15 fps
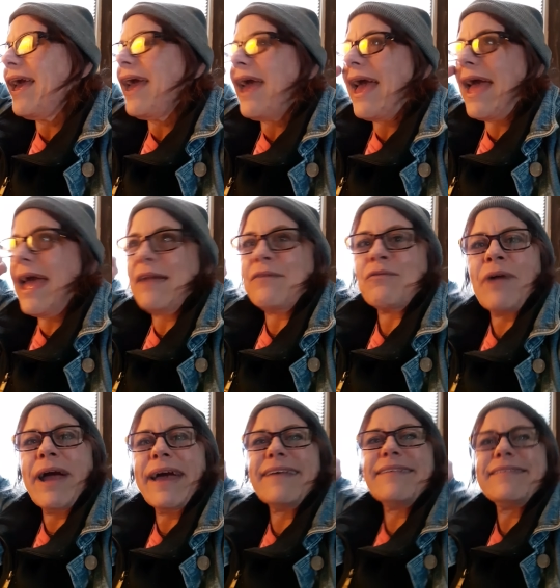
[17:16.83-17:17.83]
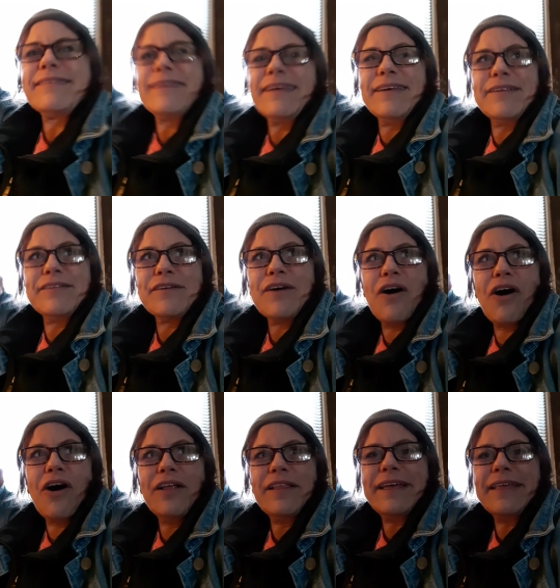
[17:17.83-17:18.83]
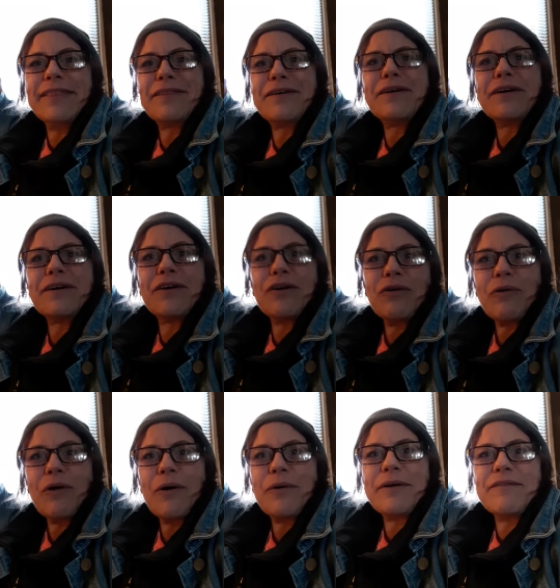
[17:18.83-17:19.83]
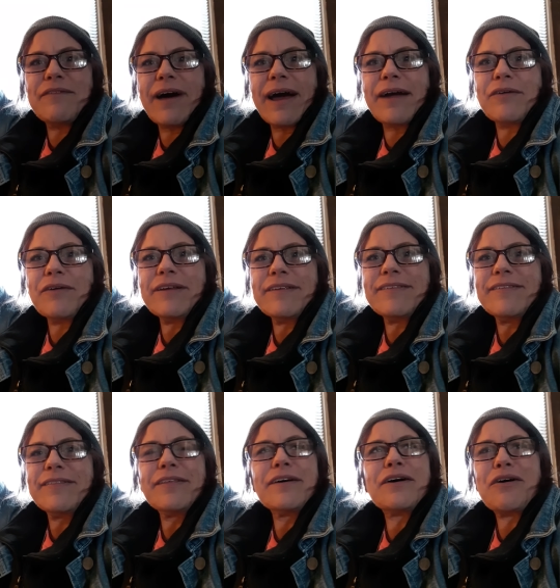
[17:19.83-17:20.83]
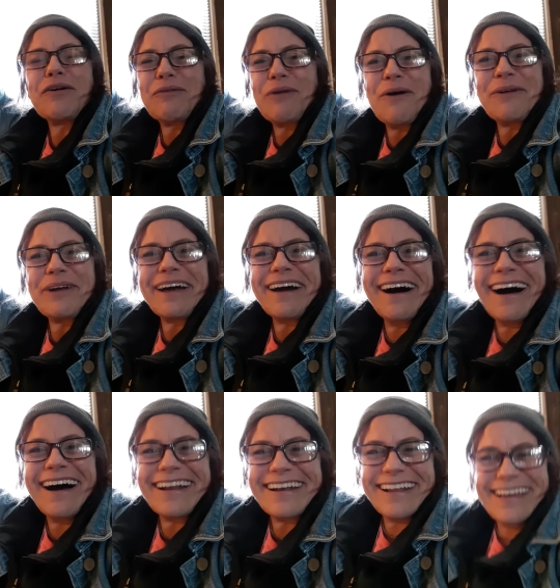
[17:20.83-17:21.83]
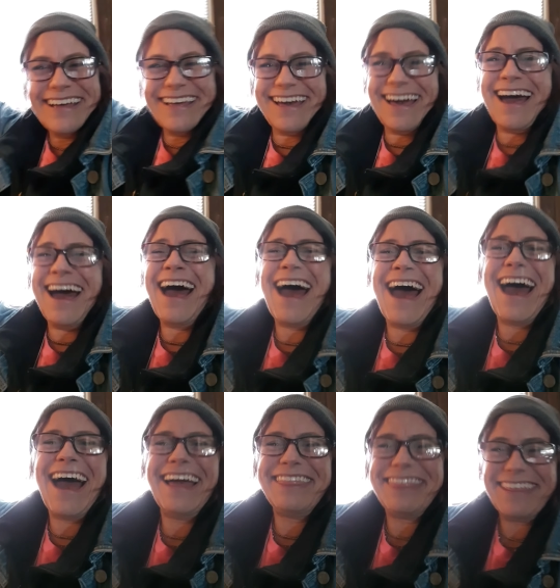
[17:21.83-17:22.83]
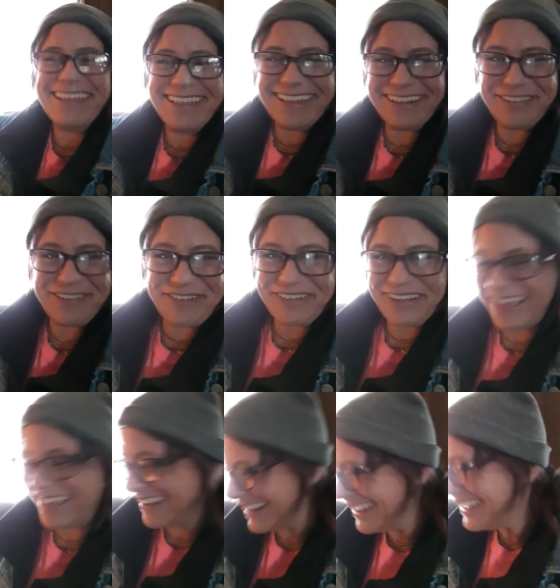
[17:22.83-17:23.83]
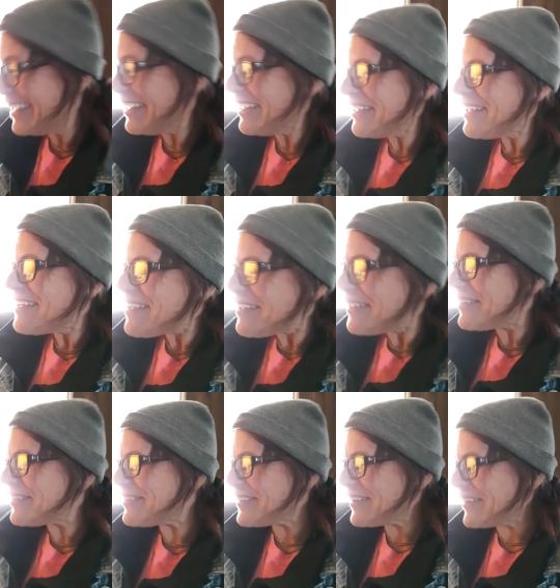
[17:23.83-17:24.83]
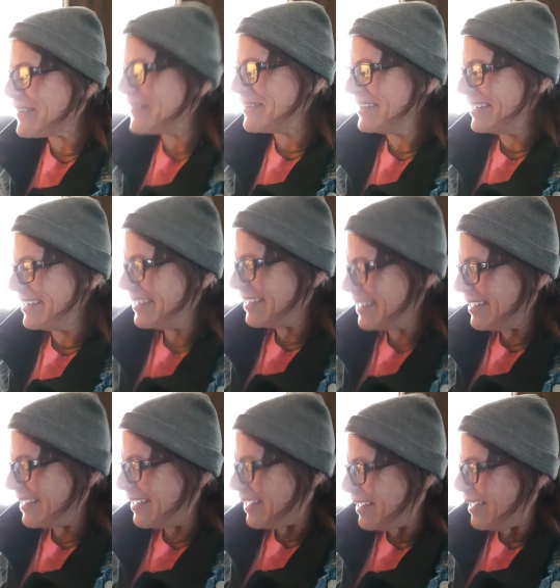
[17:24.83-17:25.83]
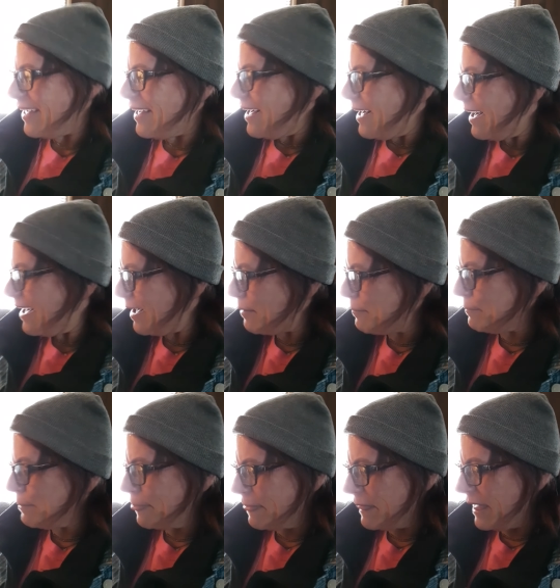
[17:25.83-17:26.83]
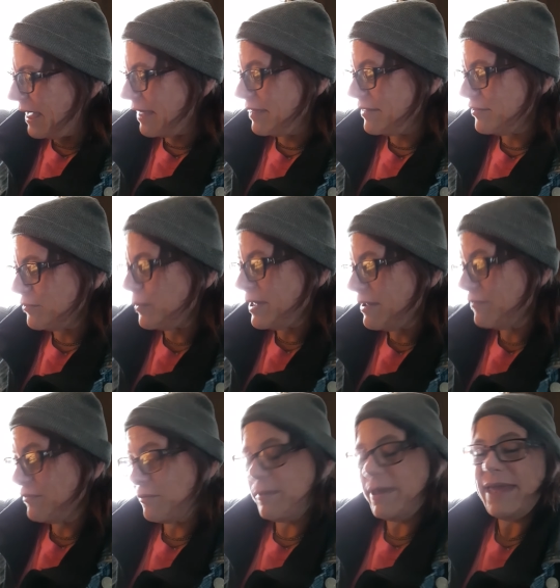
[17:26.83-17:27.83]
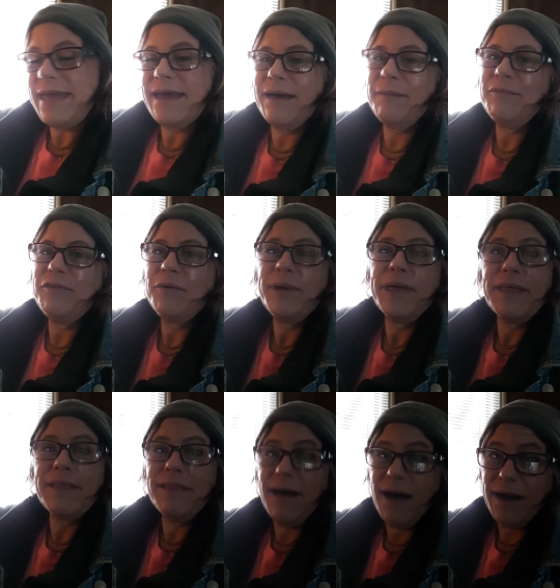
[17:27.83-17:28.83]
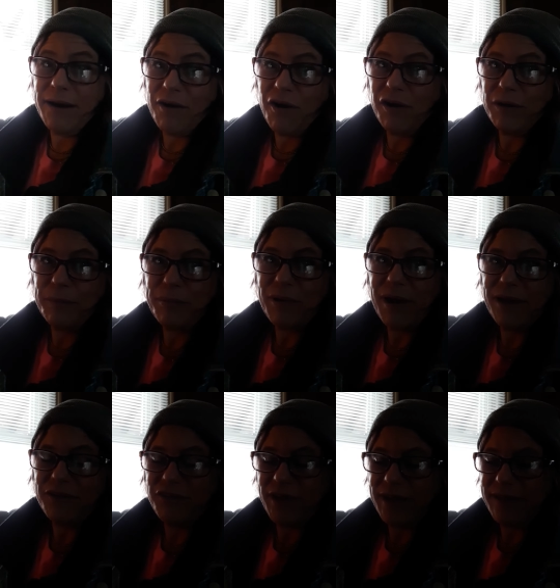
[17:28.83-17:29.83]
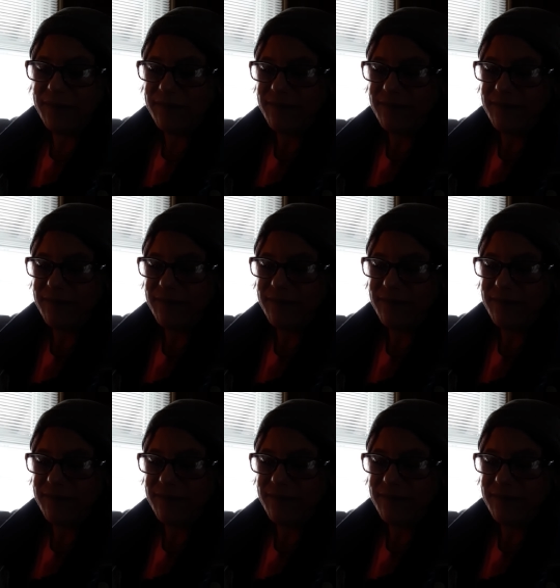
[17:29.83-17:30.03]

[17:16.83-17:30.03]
and Rex is calling the coronavirus the CoronaCon. I think that's great. So, this week for me, I'm doing a lot of art projects.